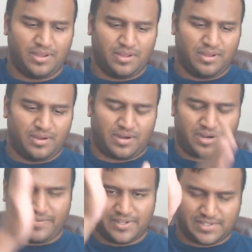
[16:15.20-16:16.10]

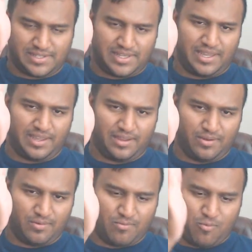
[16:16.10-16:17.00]
obviously
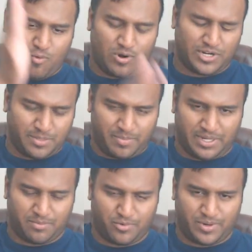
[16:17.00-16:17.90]
worshipping the
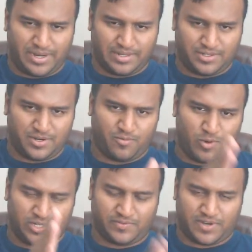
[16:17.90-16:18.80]
Marines, when
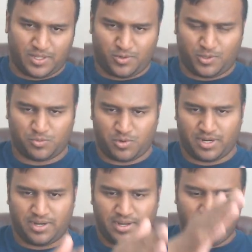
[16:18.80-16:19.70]
his father was one,
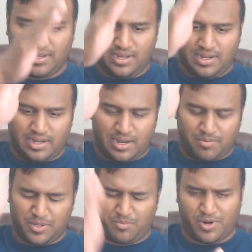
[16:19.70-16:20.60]
up to
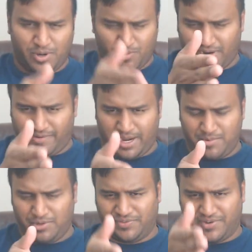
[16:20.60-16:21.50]
the point whatever happened
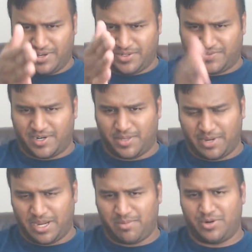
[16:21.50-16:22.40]
to his father
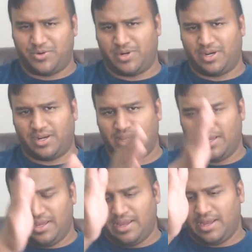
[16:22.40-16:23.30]
became a drunk,
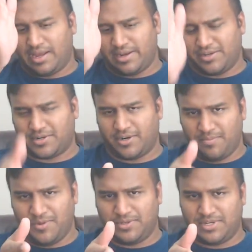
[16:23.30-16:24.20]
and he started
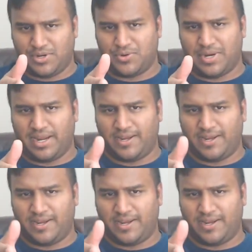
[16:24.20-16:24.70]
abusing Drake.